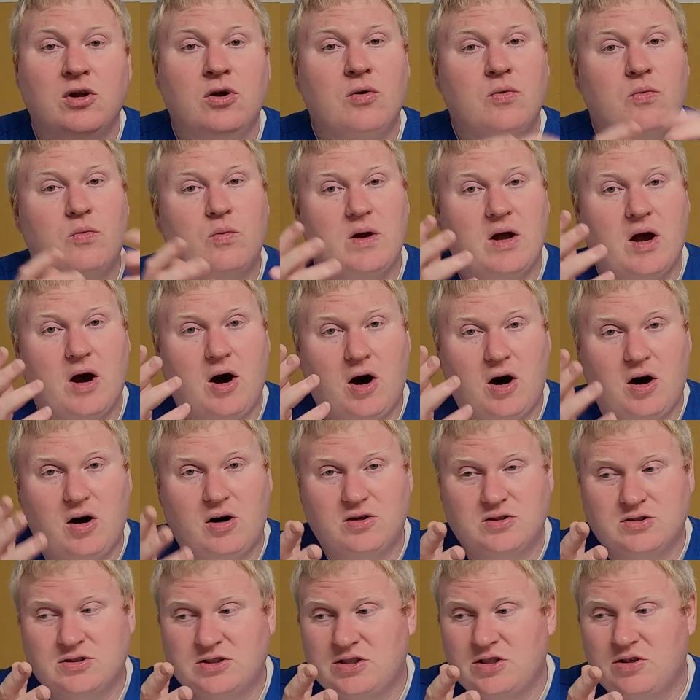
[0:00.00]
We
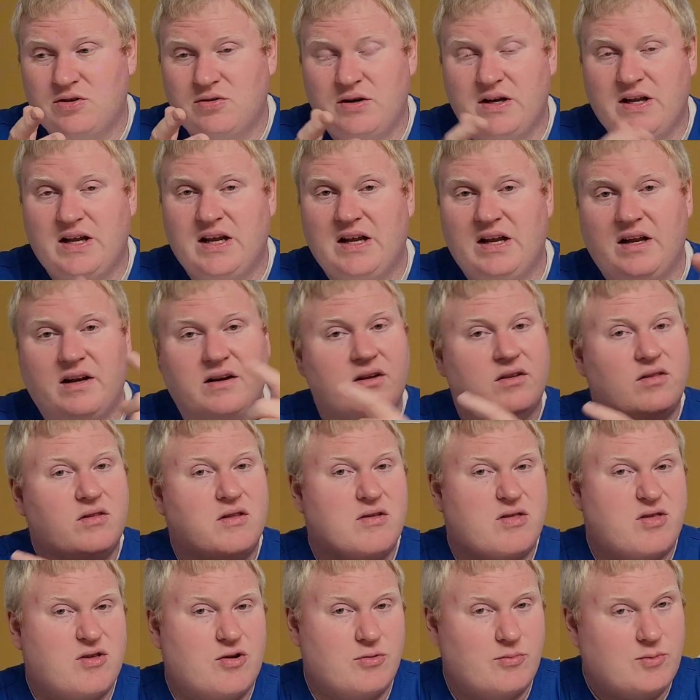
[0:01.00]
also need the
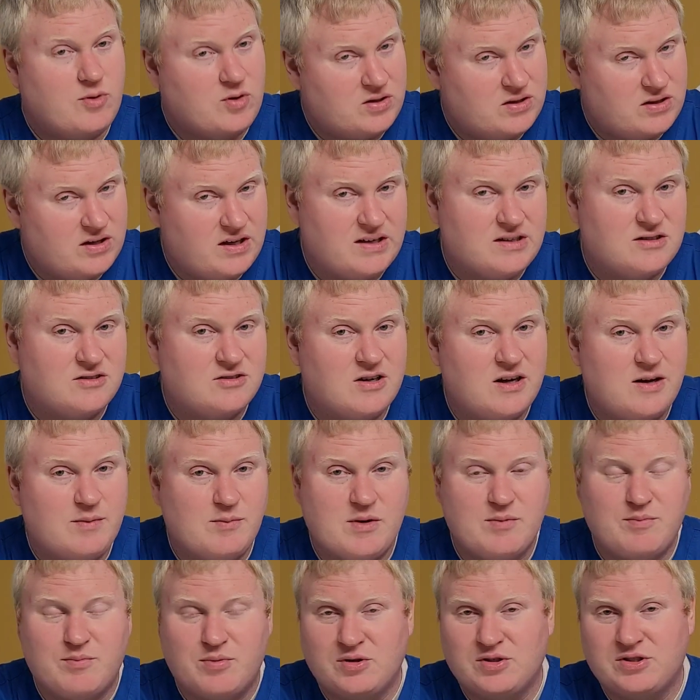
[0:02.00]
thermal lid
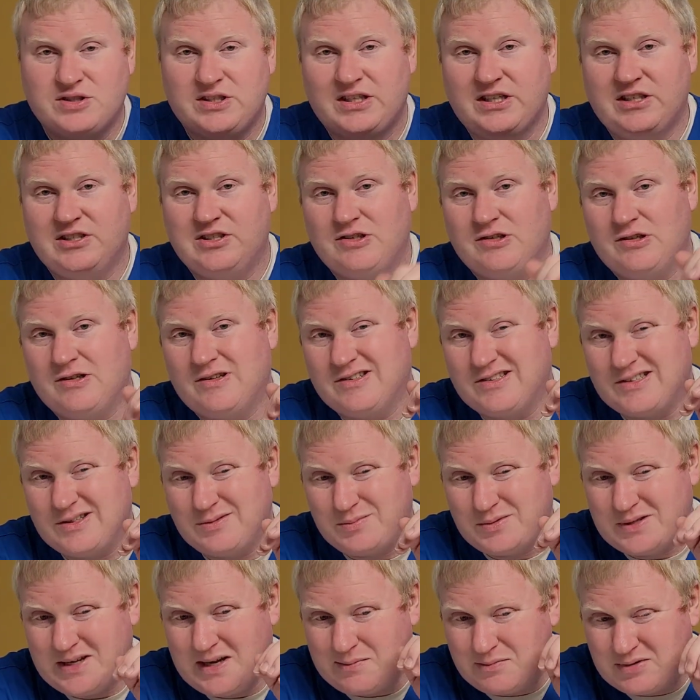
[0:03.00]
treatment procedure
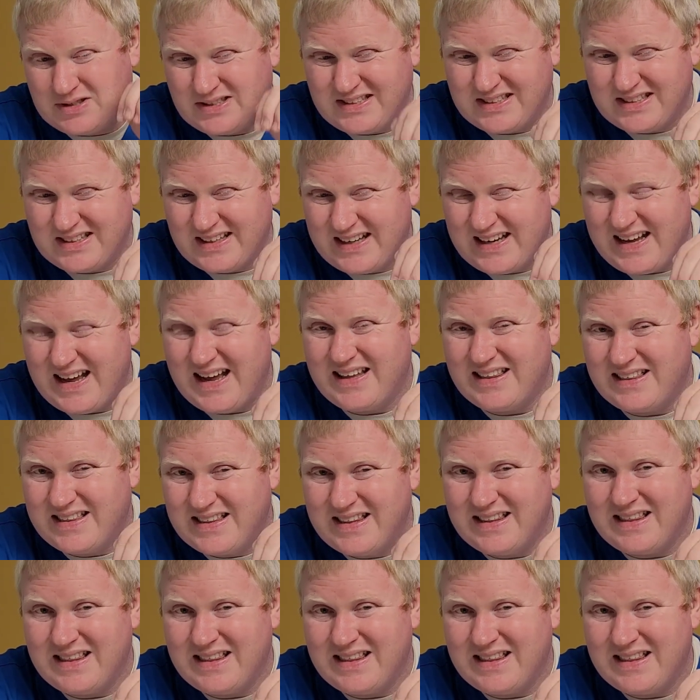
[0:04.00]
sometimes to get